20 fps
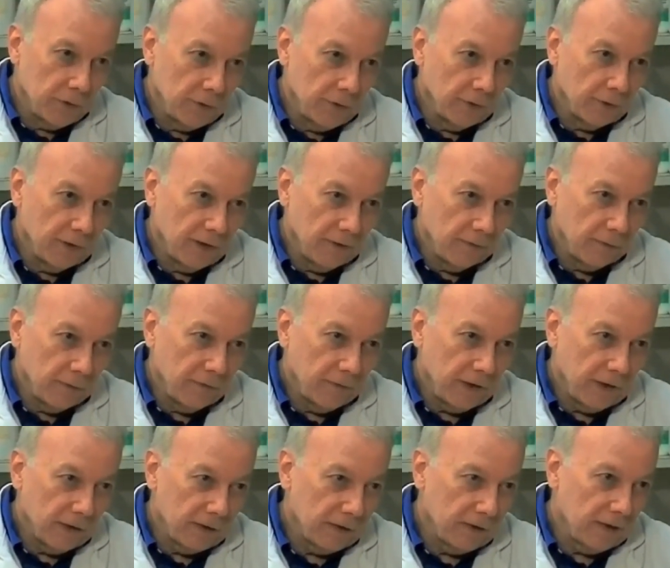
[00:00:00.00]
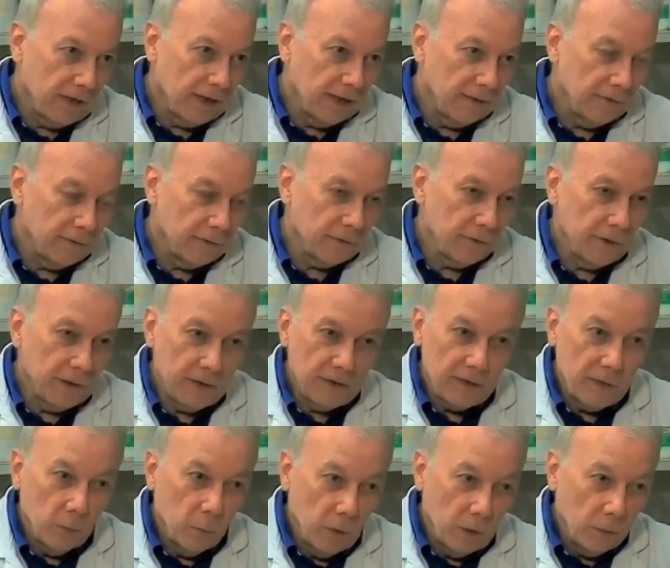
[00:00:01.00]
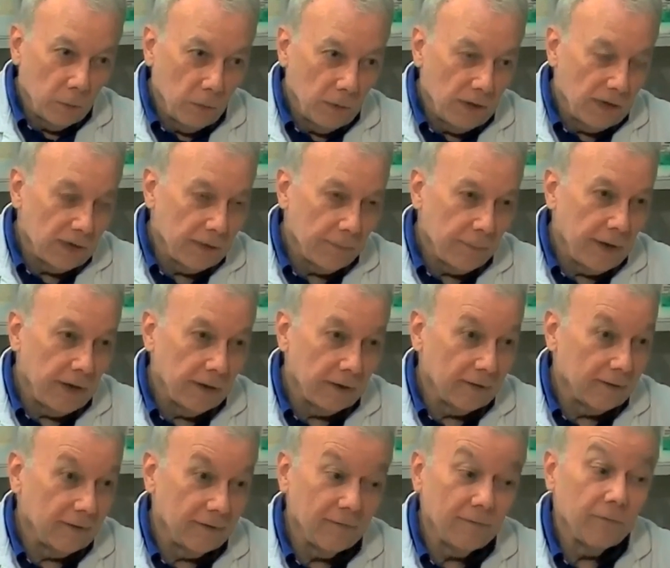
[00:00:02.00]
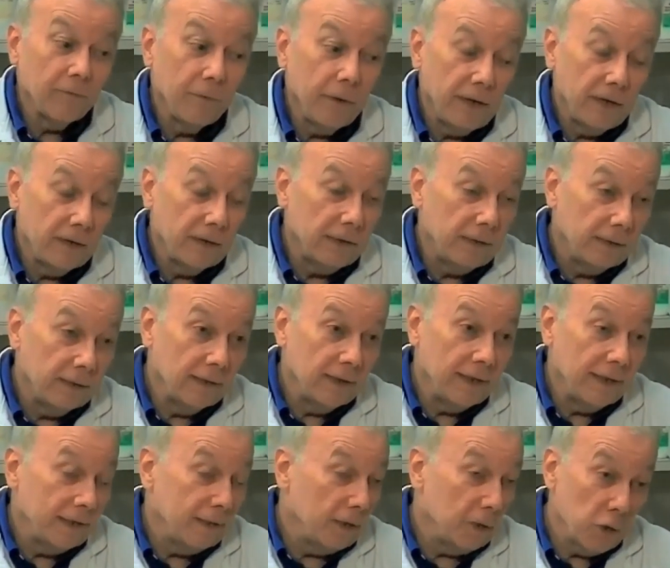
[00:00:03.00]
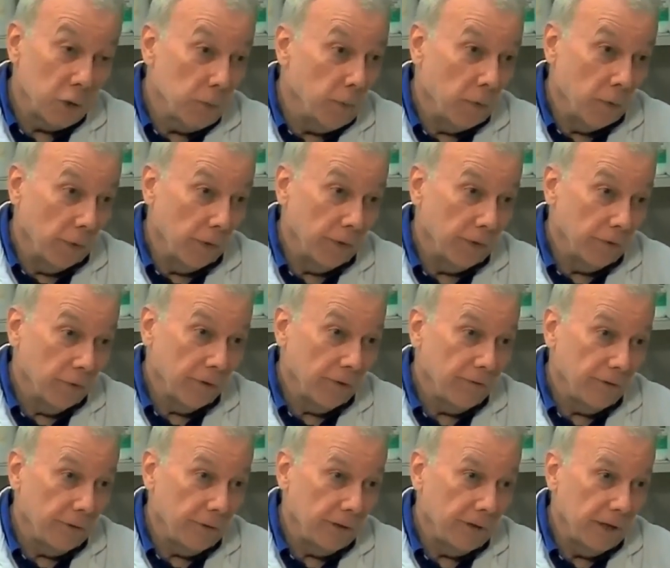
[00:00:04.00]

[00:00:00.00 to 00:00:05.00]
to the level of oxidative stress that one would expect frankly, in a, in a newborn or a very